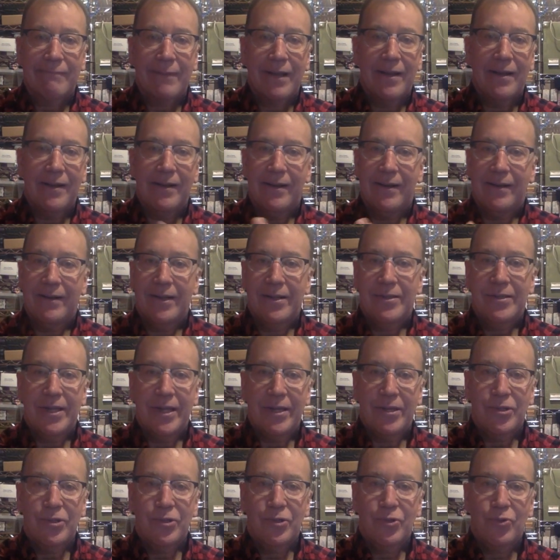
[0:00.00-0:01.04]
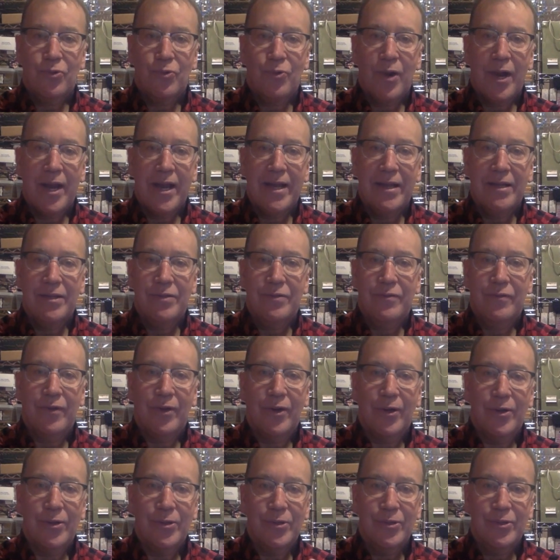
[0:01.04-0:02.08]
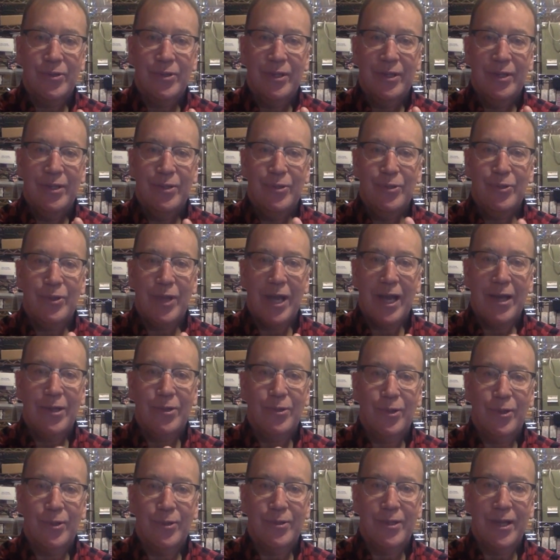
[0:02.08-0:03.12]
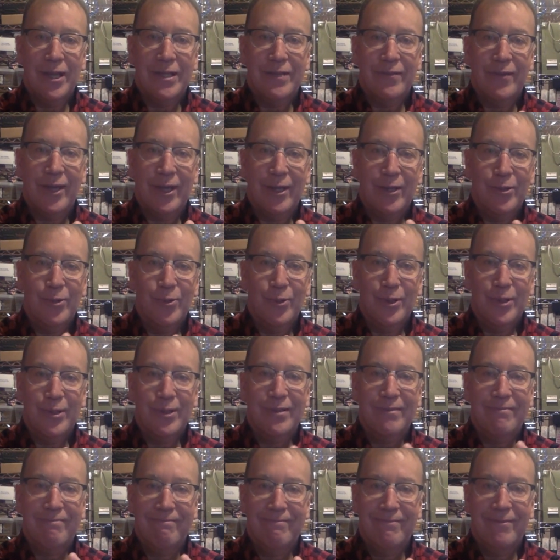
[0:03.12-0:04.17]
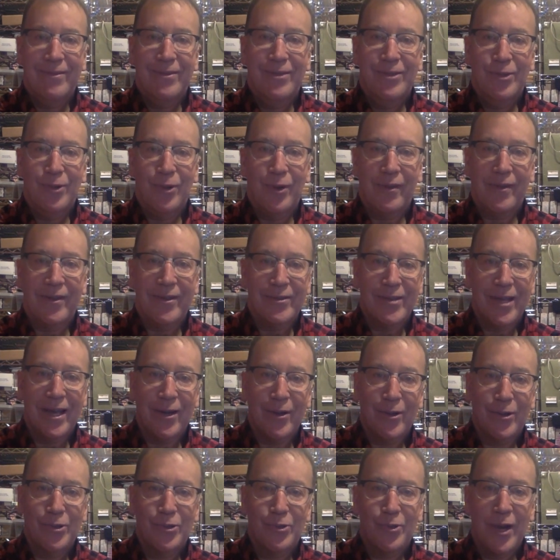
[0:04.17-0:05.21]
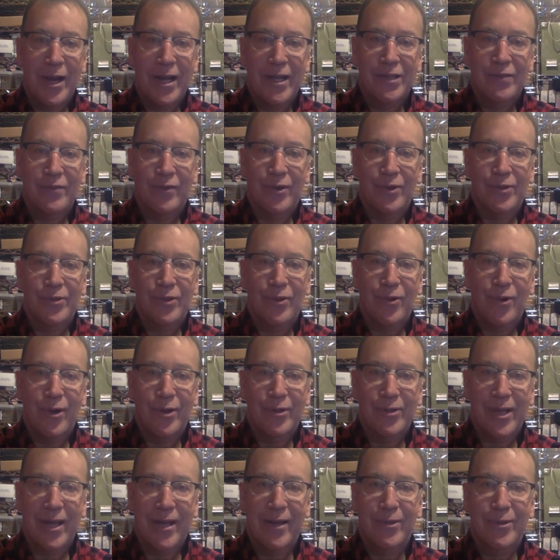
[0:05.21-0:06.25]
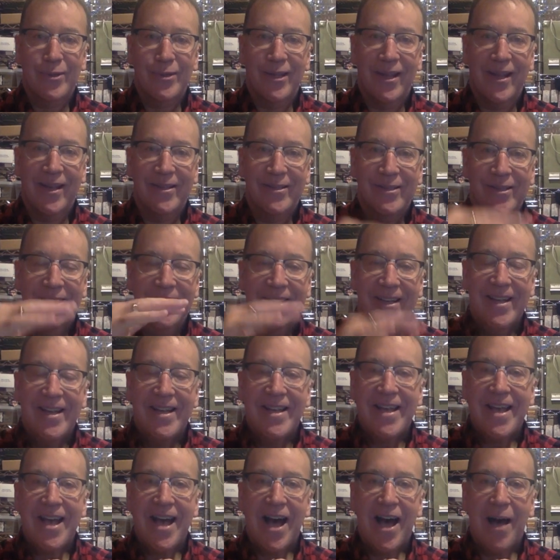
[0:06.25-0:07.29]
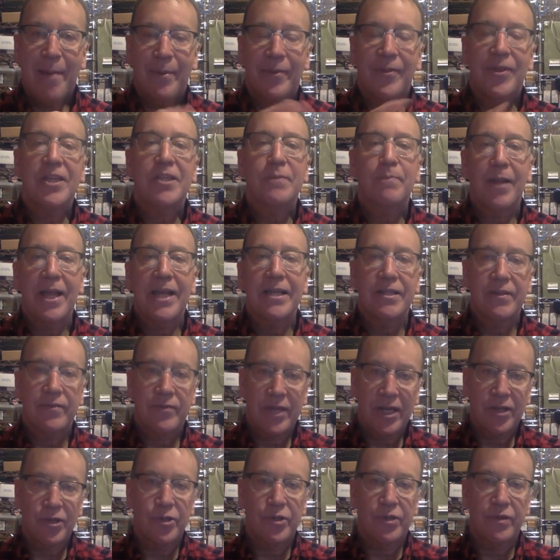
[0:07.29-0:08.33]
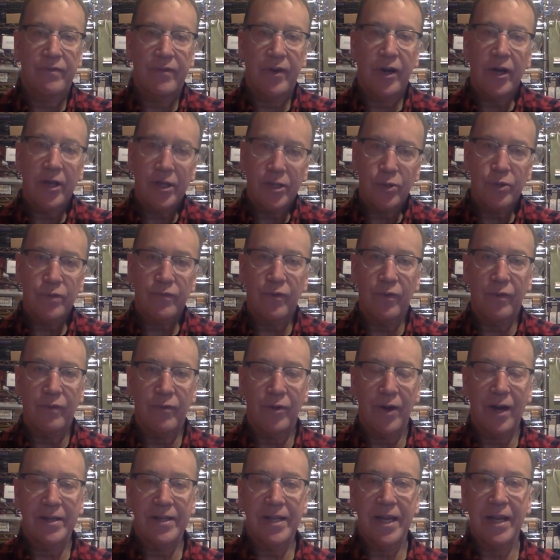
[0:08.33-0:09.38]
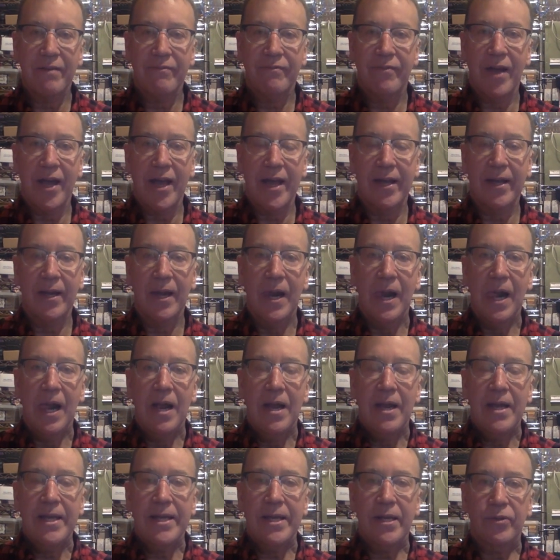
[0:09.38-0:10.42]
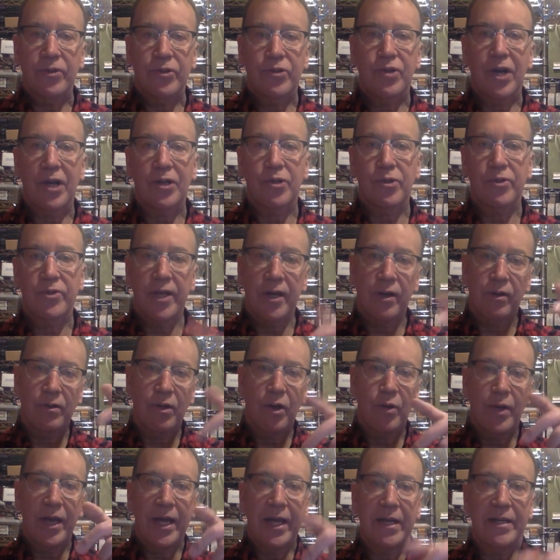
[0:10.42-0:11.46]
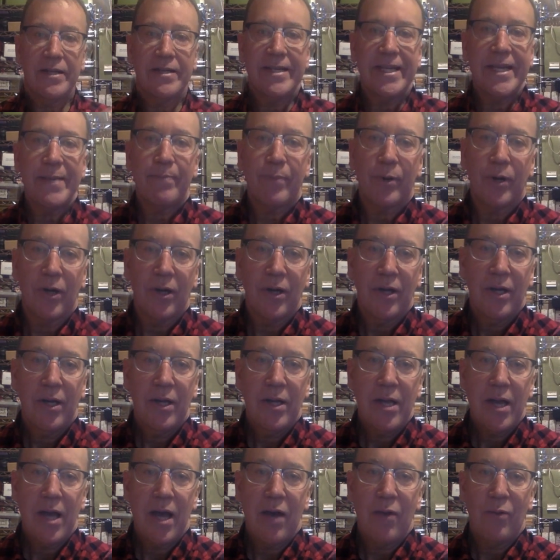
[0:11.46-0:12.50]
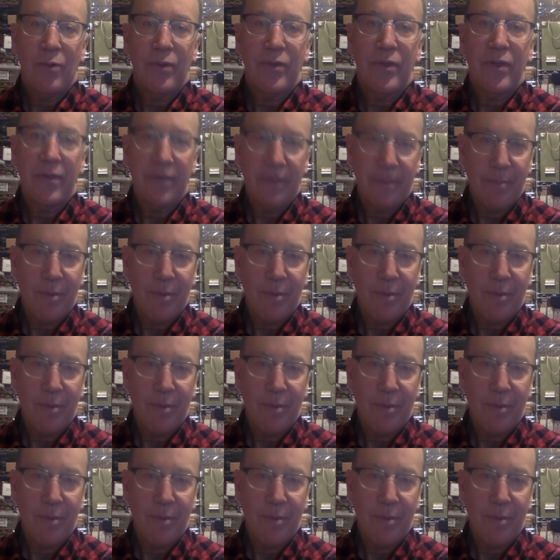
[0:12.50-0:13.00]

uh, let's say, a transverse sagittal slice, if I could do it sort of the side, or transverse horizontal slice. Uh, but these planes of sections are very useful for identifying, you know, structures that are located deeper uh, within the